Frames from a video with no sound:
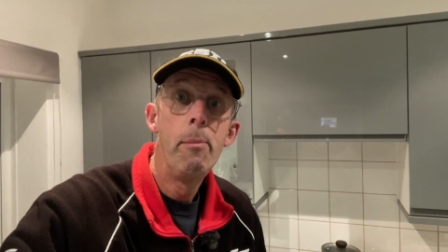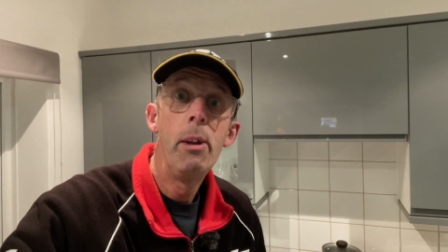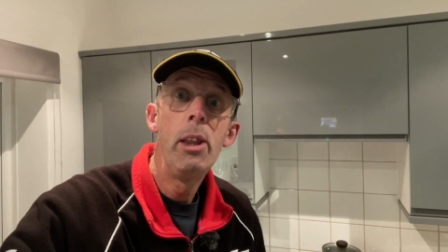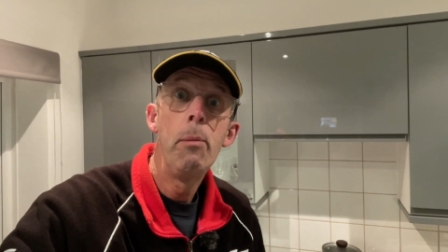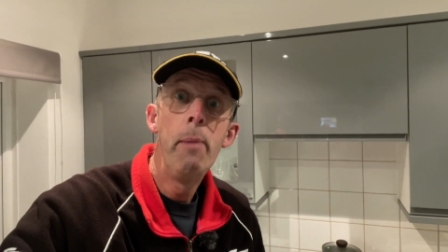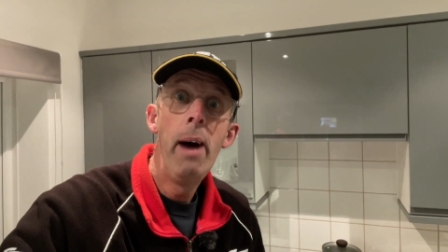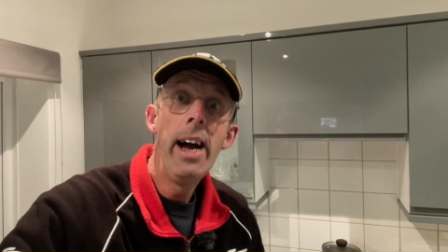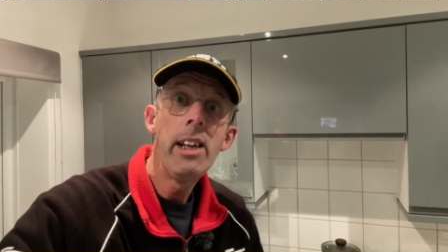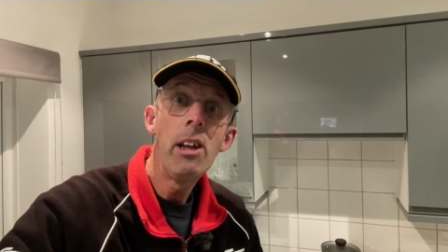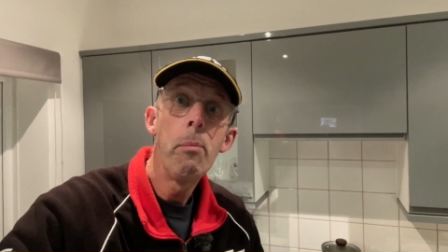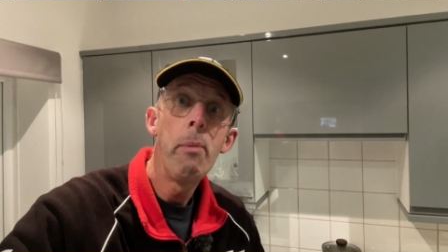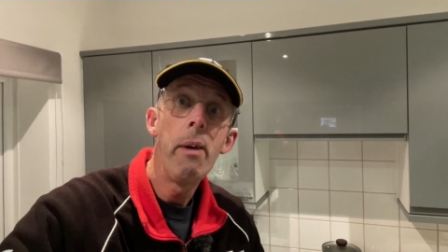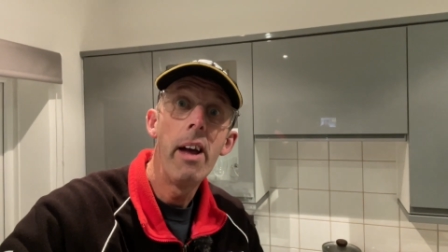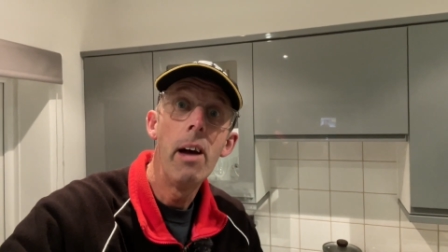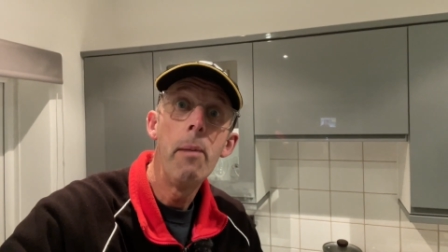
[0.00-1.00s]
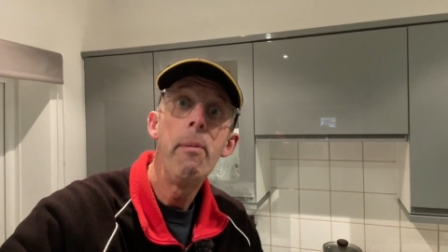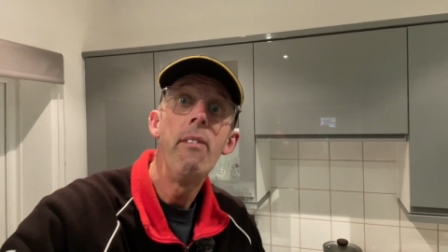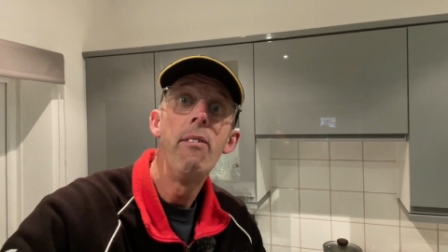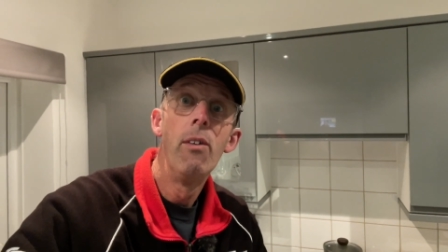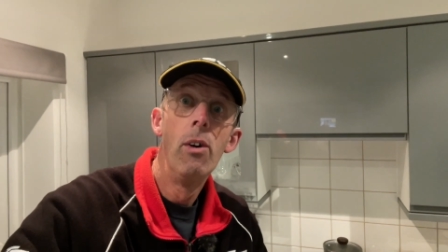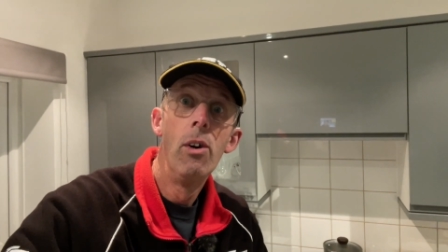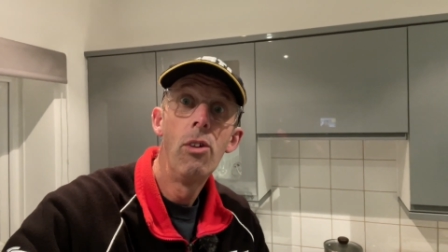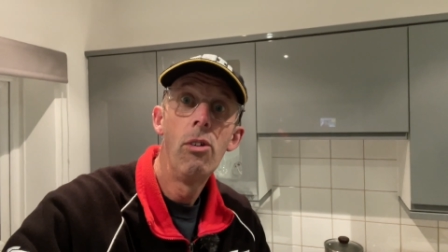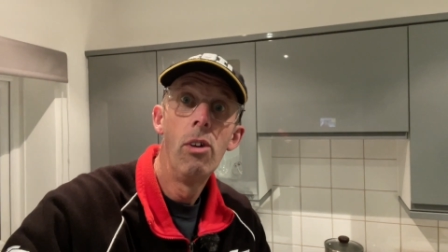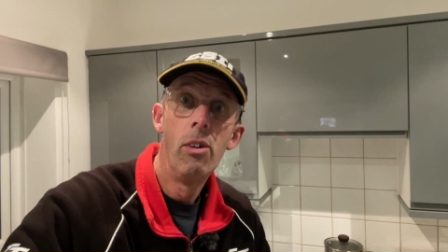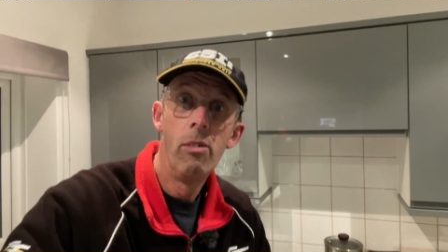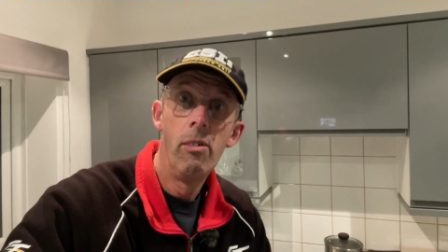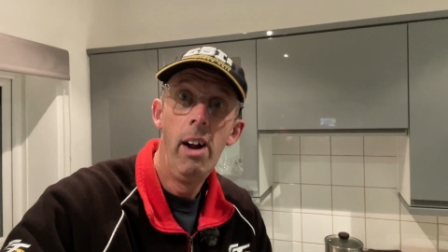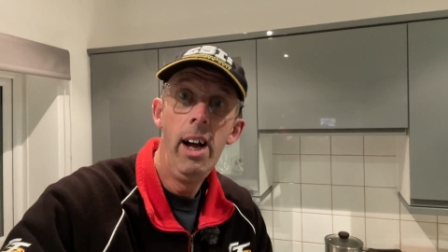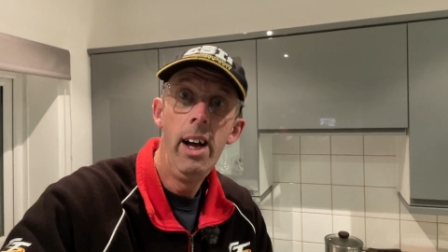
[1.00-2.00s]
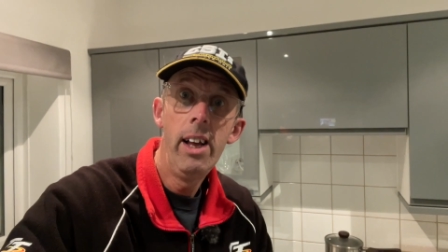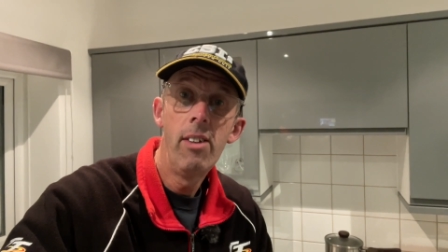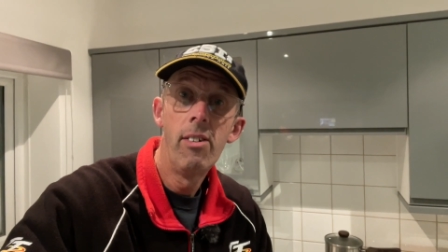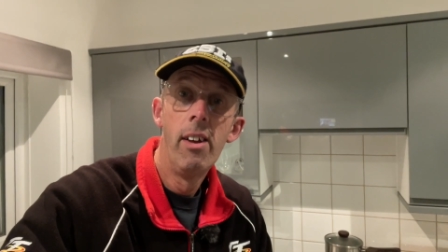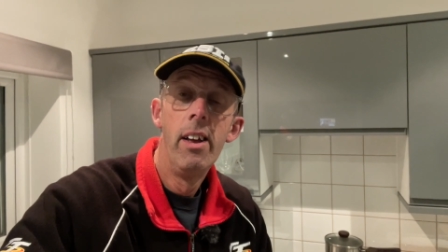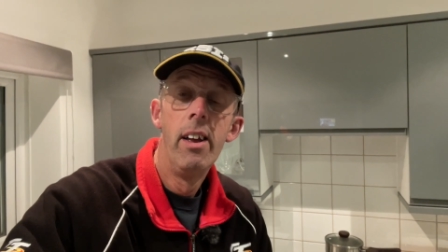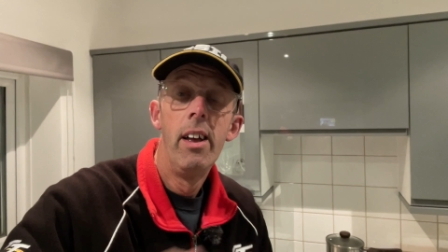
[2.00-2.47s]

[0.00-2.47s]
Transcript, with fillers: but they might appear before sunrise,